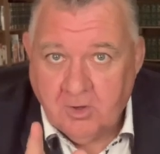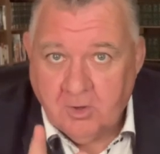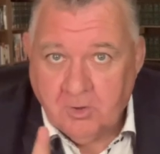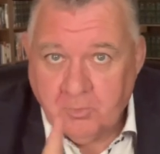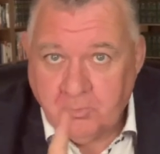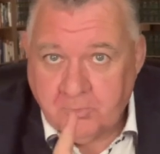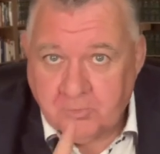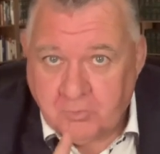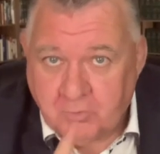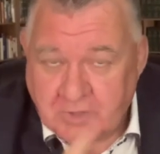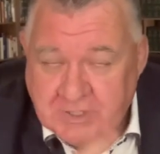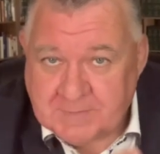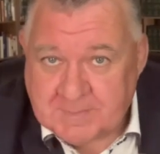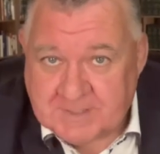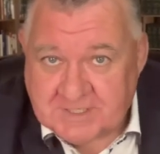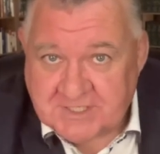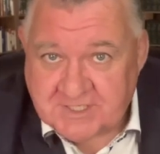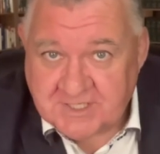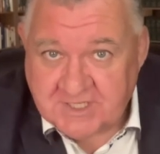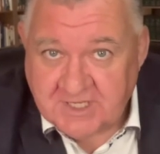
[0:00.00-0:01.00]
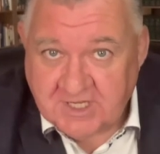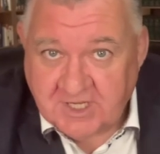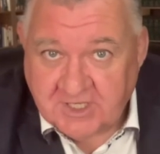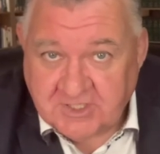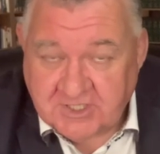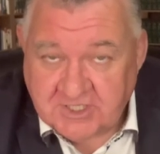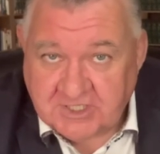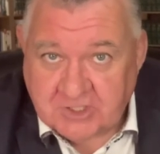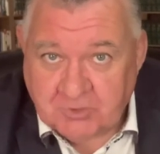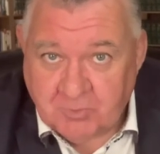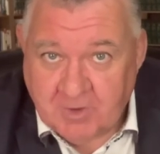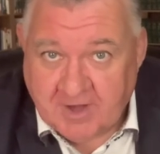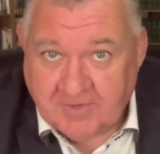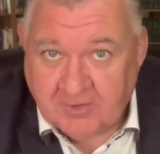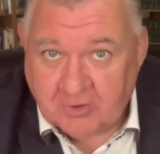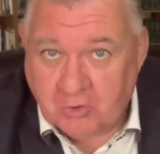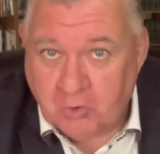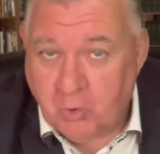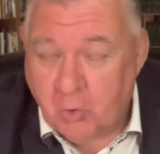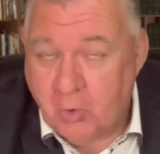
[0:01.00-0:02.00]
With Christmas just around
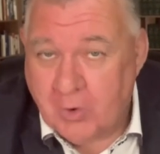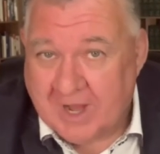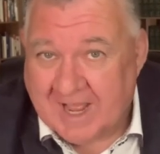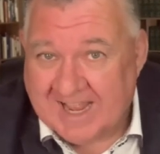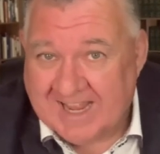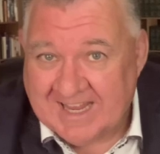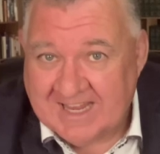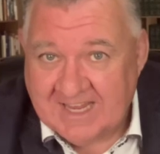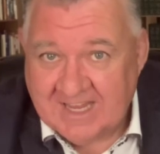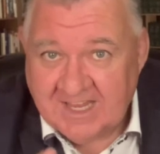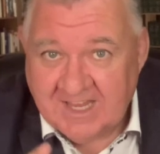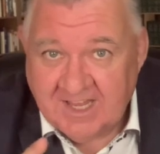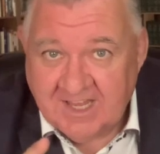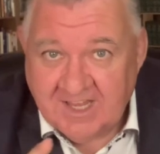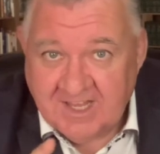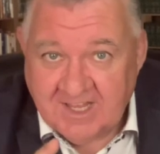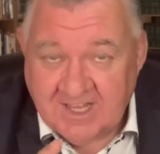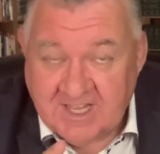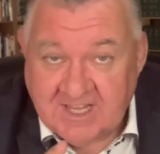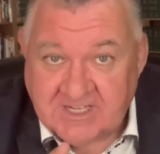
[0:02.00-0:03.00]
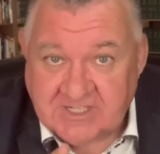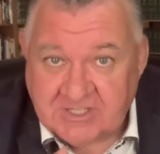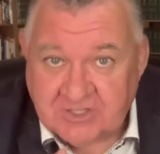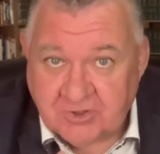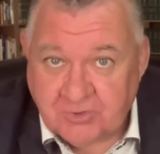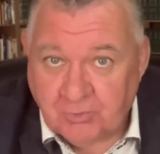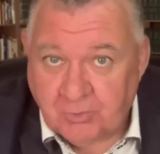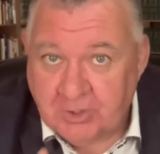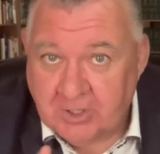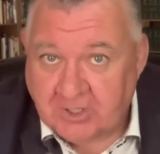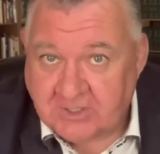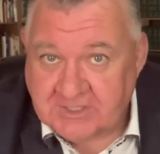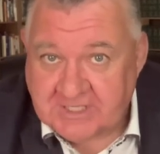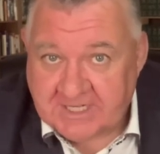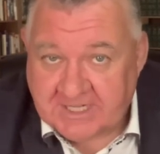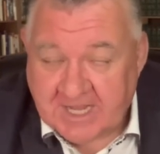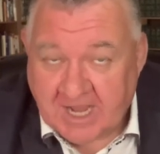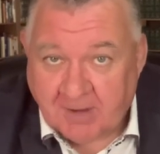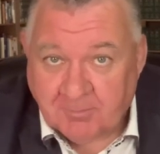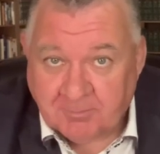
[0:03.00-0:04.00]
the corner, here's 3
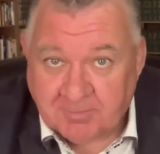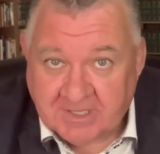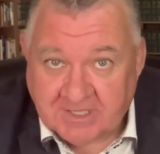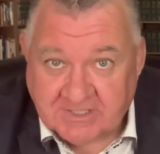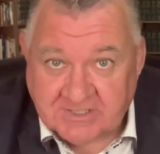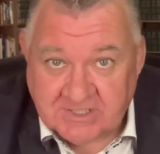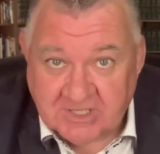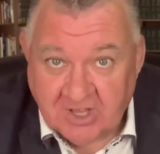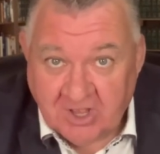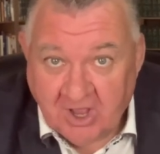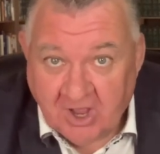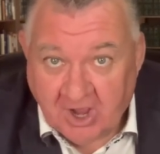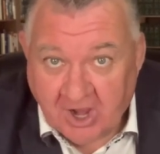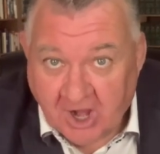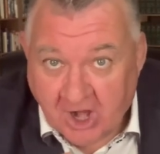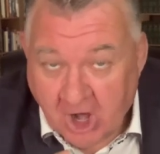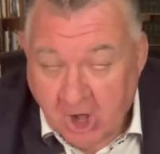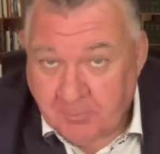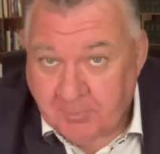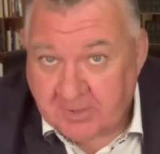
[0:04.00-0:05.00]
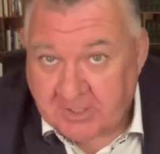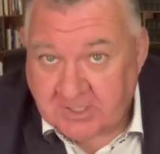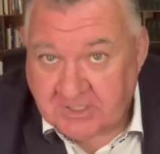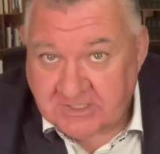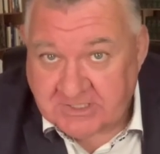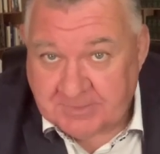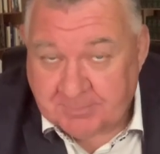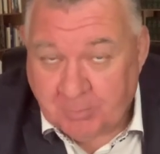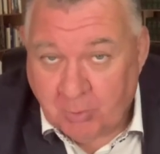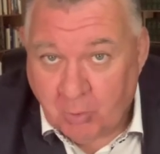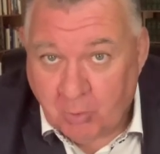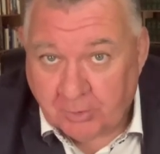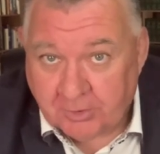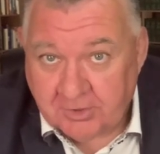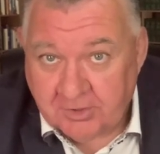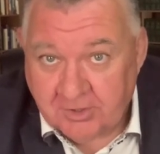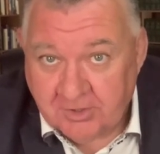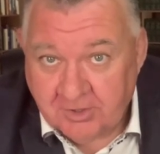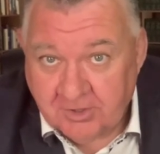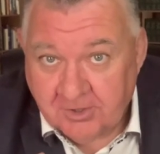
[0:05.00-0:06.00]
Aussie companies I hope you can support.
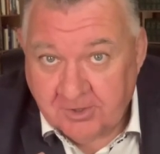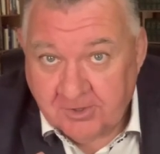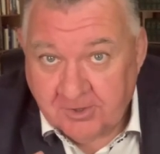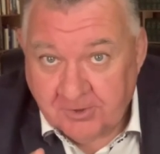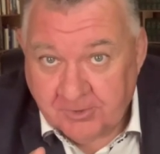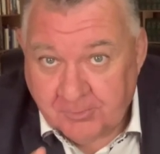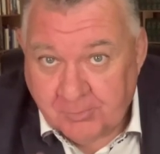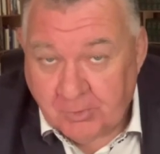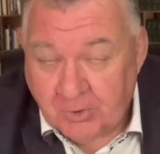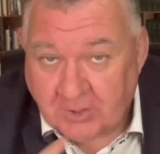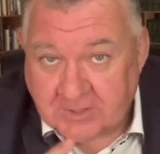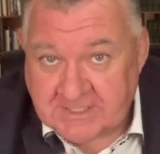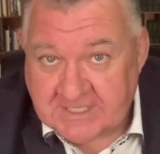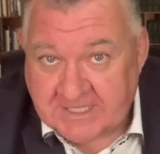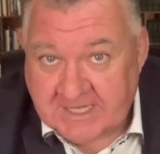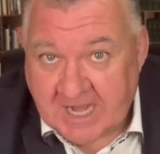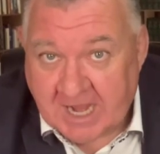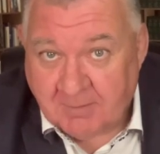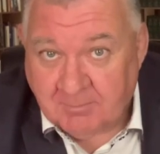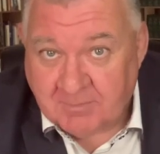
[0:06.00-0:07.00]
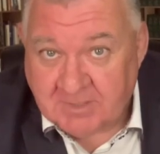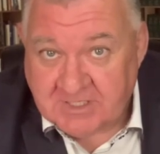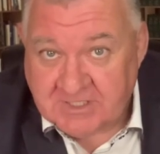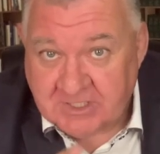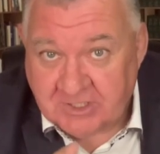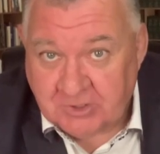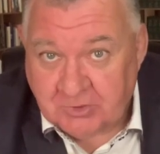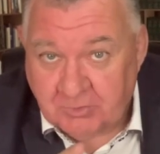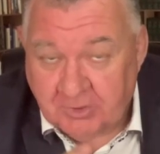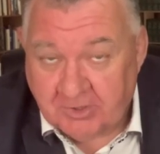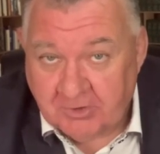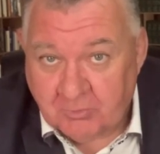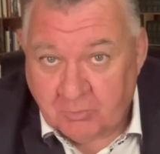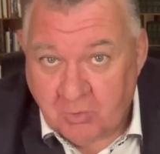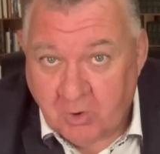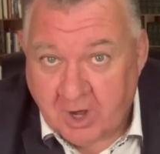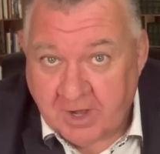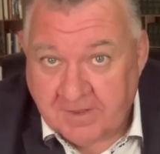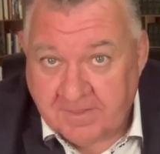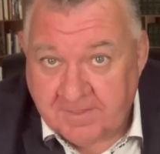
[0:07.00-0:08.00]
3 Aussie companies that are doing the
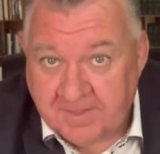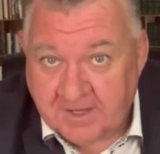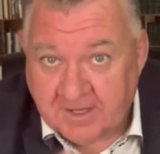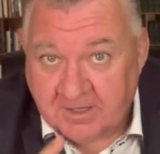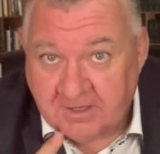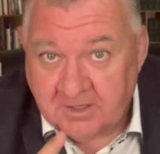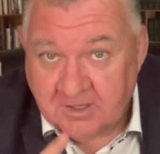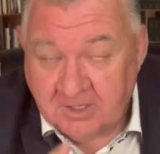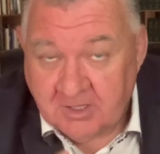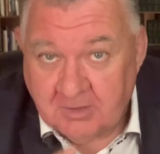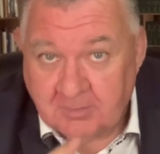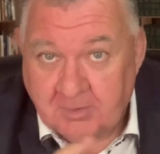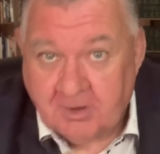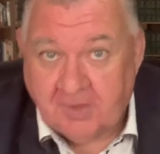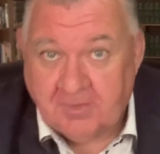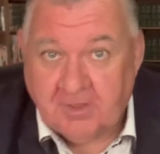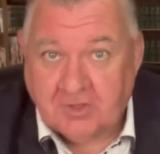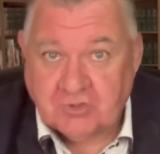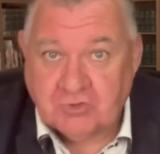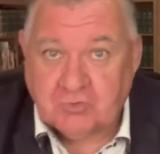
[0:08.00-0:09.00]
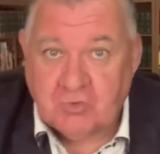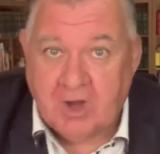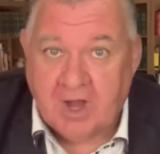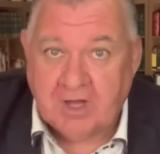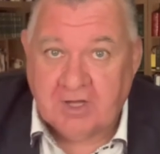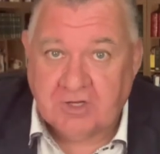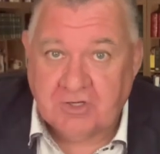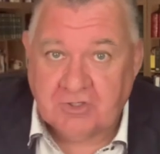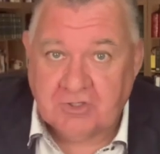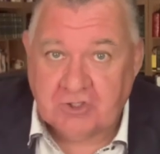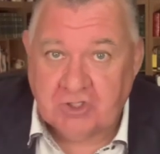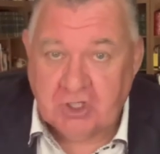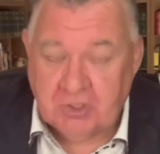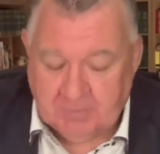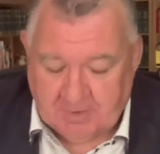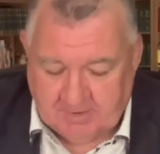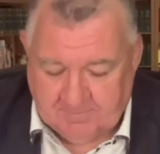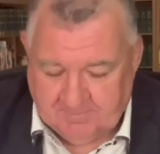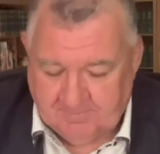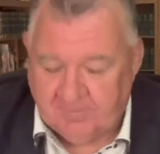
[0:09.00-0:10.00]
right thing by the Australian
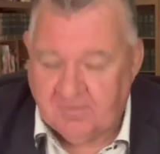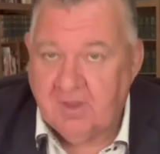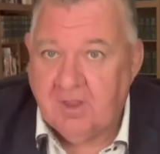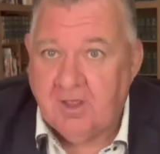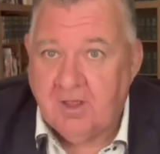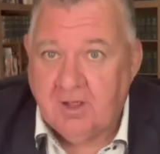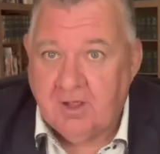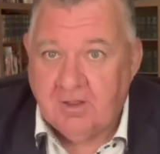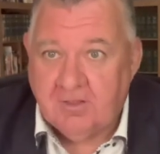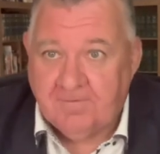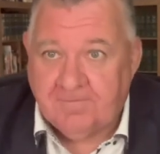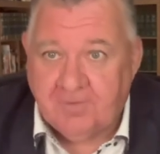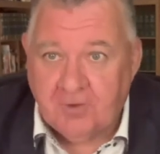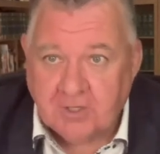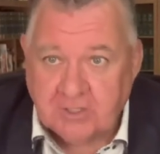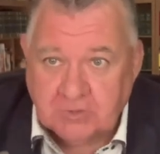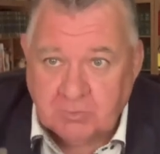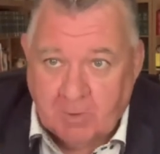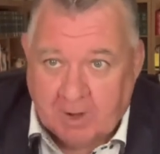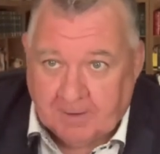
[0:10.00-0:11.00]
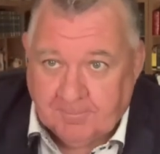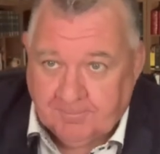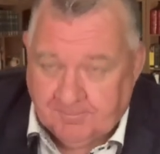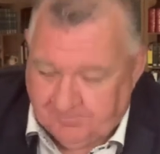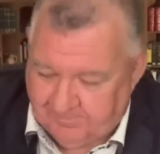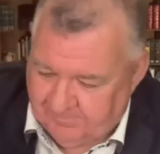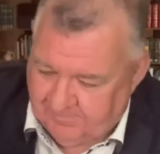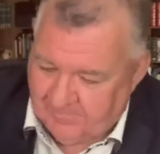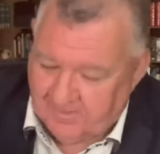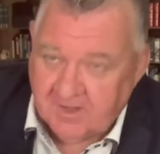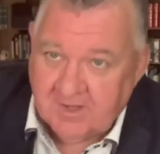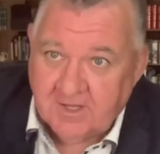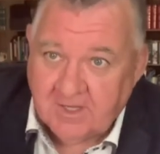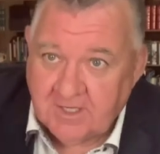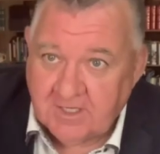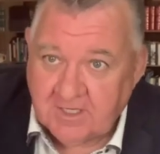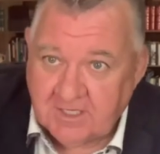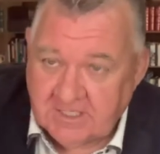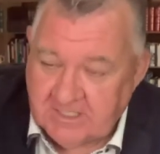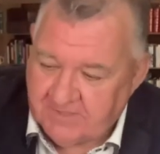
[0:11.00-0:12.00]
consumer. The first one
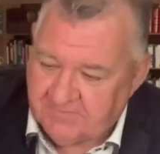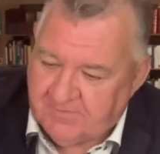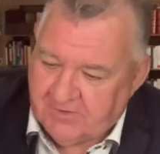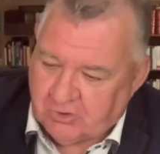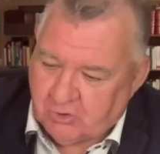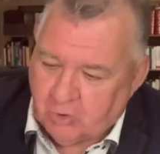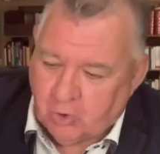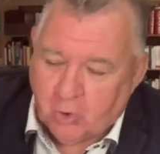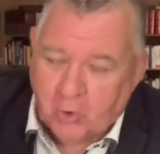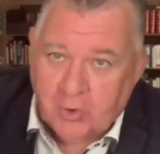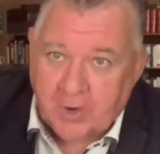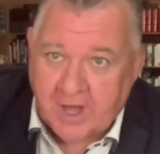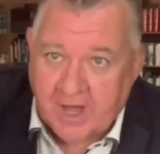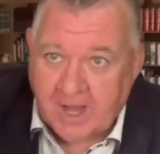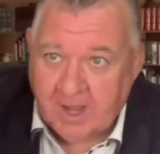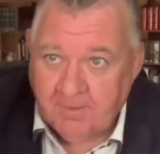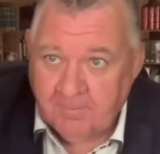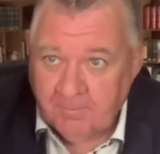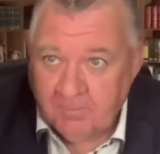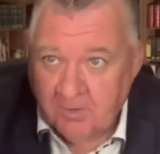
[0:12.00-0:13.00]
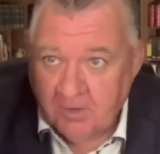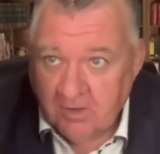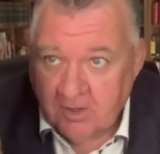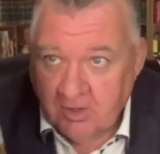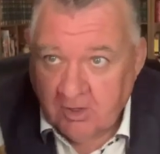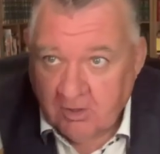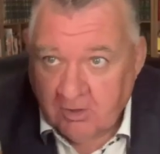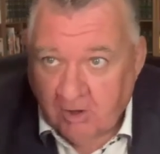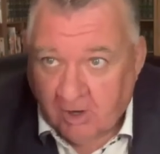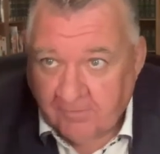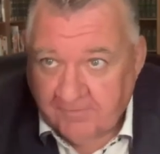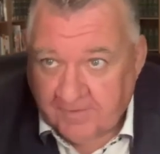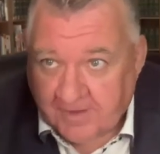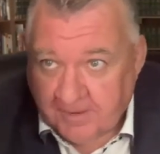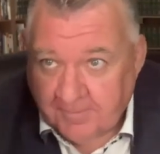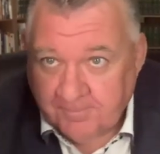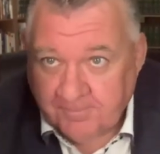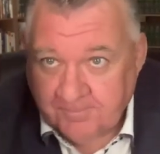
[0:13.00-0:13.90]
is Vittoria coffee.